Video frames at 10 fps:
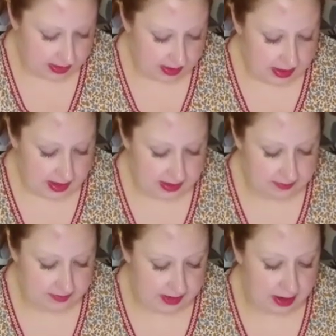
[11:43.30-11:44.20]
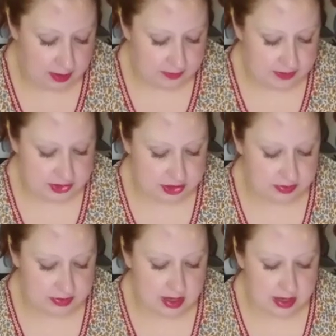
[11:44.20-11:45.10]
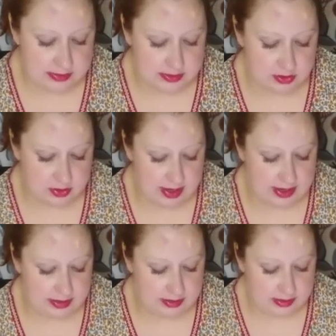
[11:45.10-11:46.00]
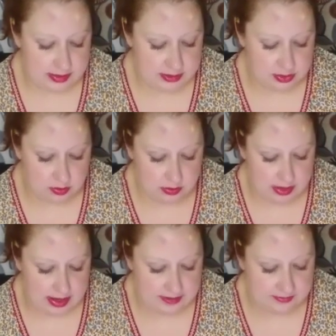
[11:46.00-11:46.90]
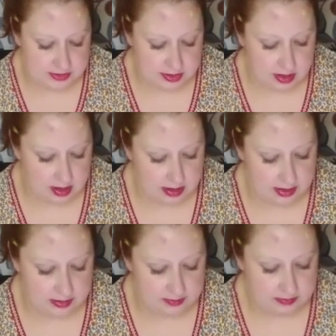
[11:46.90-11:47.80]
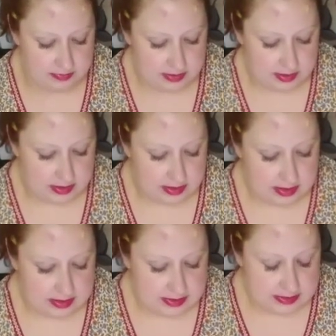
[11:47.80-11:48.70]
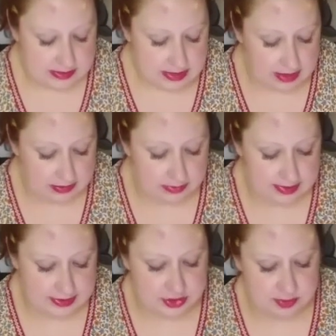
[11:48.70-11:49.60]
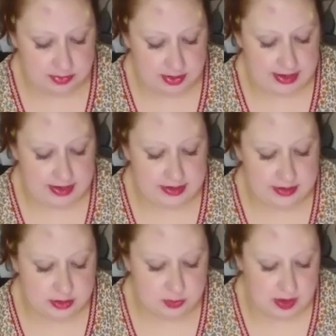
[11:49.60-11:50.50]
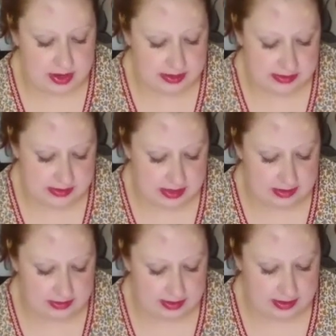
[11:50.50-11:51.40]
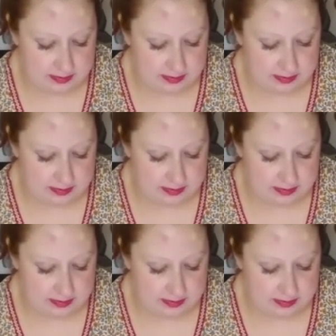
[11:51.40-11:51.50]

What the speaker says: and vowed that she would consecrate his whole life to God. Silently she prayed, swaying slightly.